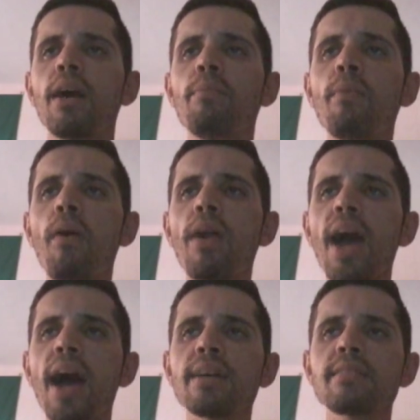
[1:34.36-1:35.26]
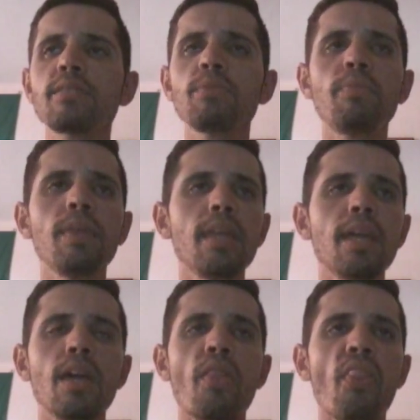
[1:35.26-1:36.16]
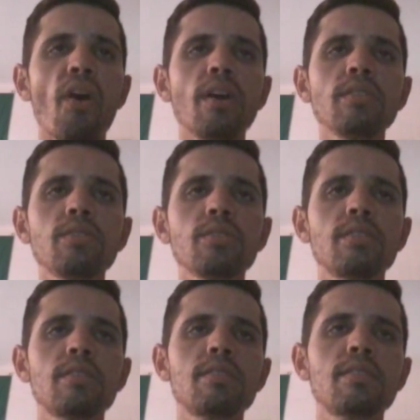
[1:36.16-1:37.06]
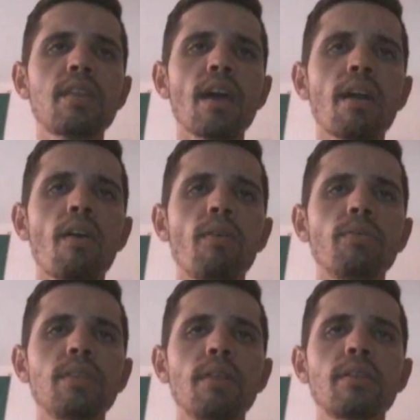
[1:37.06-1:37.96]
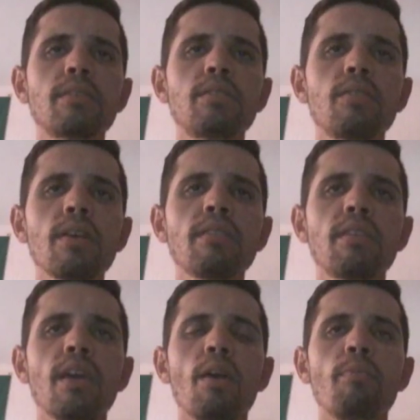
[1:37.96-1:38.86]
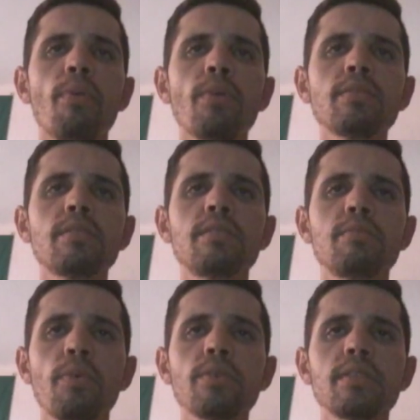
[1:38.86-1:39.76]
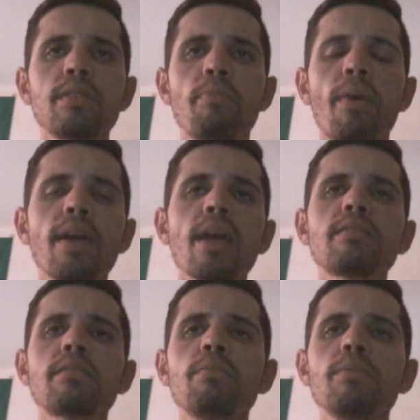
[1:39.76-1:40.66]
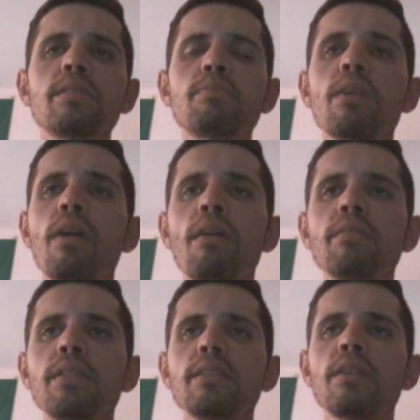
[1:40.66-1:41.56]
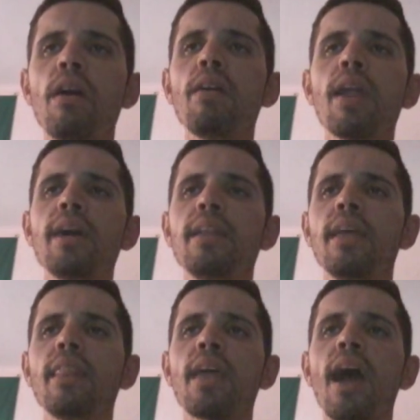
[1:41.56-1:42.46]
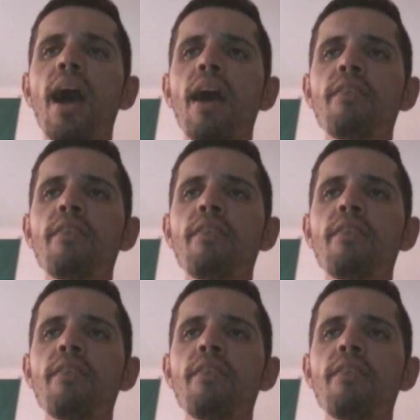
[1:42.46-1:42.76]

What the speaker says: more has to be done to tackle the threat posed by extremism content online in the